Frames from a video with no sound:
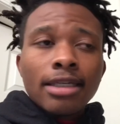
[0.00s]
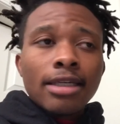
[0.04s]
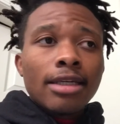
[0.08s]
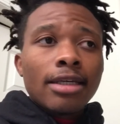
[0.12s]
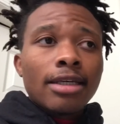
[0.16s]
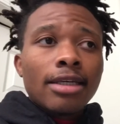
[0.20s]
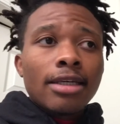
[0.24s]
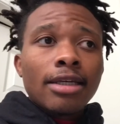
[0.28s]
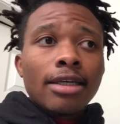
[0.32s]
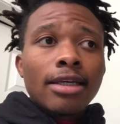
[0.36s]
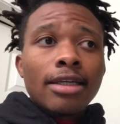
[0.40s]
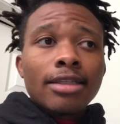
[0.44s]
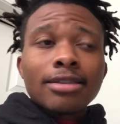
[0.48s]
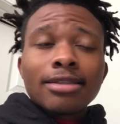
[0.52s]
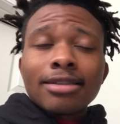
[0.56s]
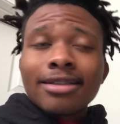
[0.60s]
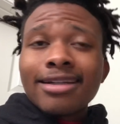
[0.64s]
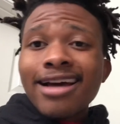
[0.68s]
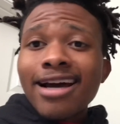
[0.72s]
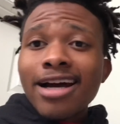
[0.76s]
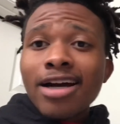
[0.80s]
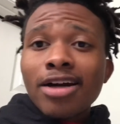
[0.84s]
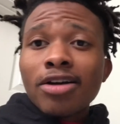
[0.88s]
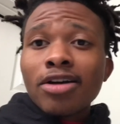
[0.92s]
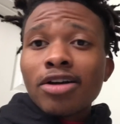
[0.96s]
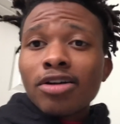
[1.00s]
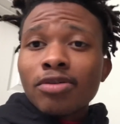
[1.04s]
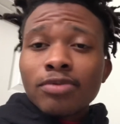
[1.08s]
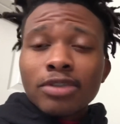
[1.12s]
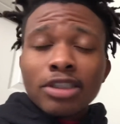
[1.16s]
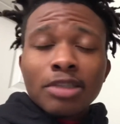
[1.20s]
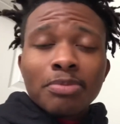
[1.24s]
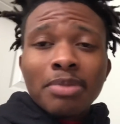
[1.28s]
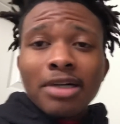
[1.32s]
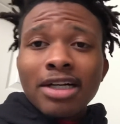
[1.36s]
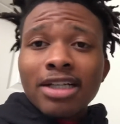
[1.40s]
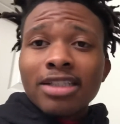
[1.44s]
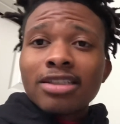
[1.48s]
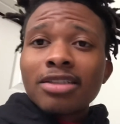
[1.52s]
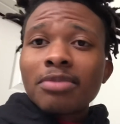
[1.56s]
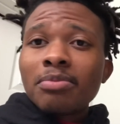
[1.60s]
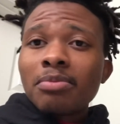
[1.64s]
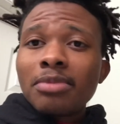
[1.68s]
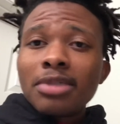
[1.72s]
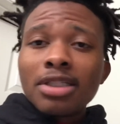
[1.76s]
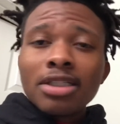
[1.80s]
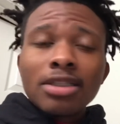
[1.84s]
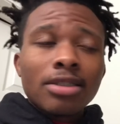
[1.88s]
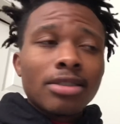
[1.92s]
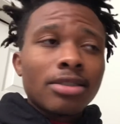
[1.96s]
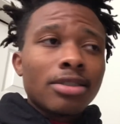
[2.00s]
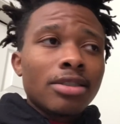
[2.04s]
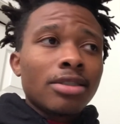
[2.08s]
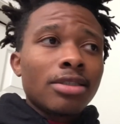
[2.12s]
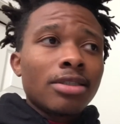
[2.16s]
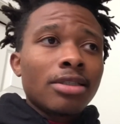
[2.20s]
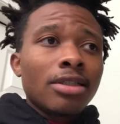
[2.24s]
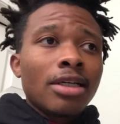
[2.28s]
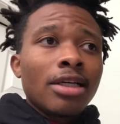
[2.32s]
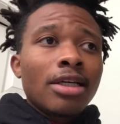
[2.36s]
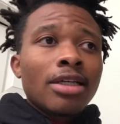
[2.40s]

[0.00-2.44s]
It's not her responsibility